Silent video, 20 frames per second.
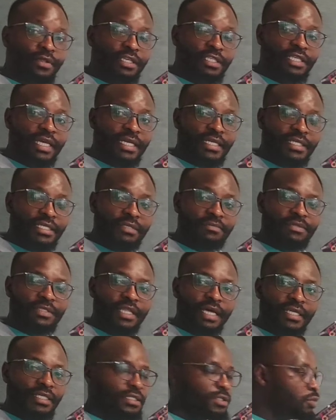these are trips
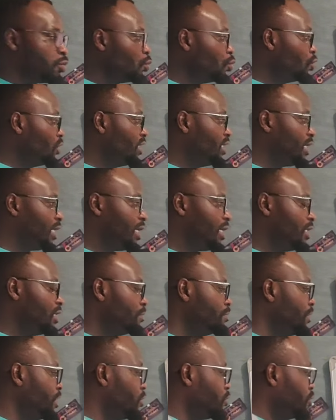that would
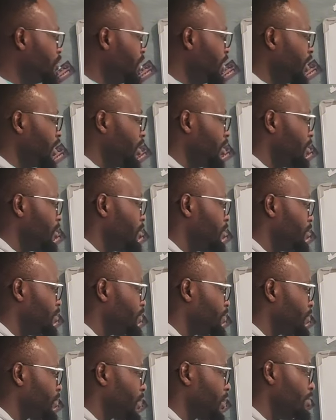range
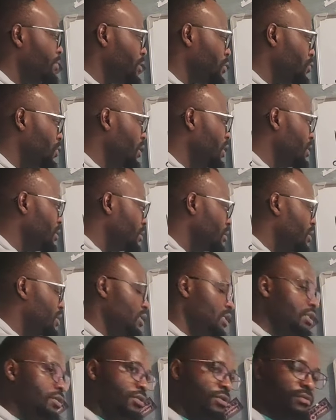between
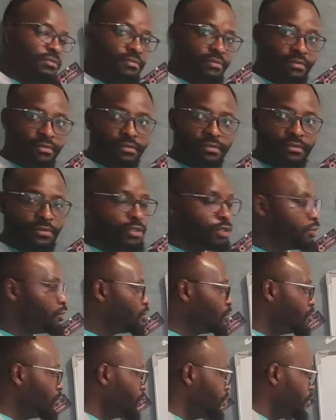0
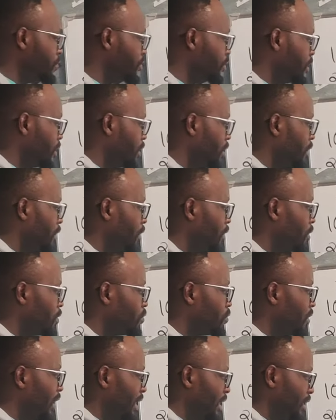to
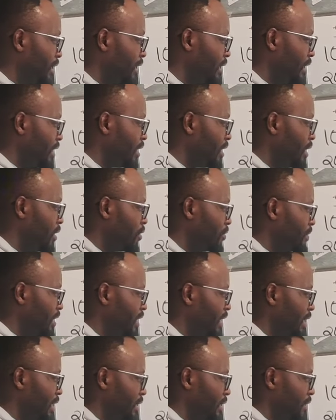like 3
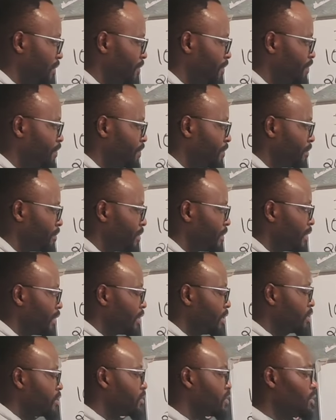kilometers.
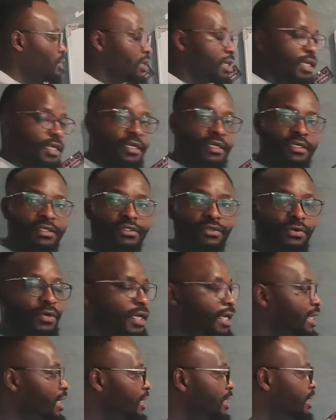Okay,
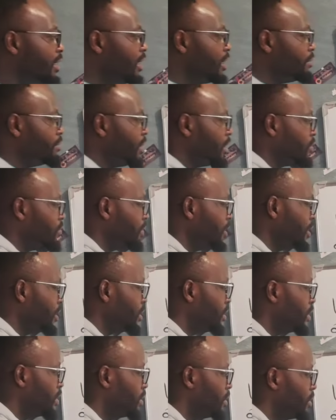so anything
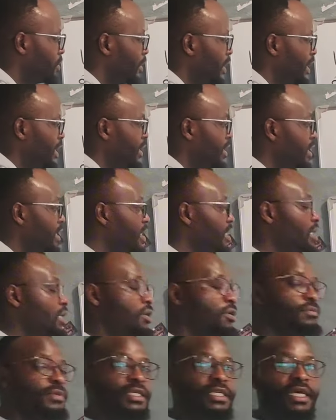between 0 and 3
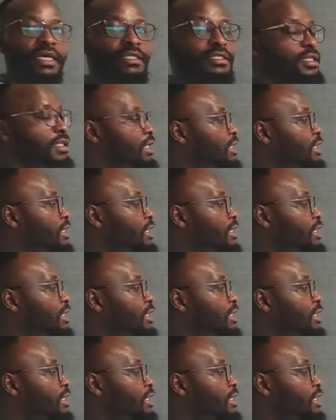kilometers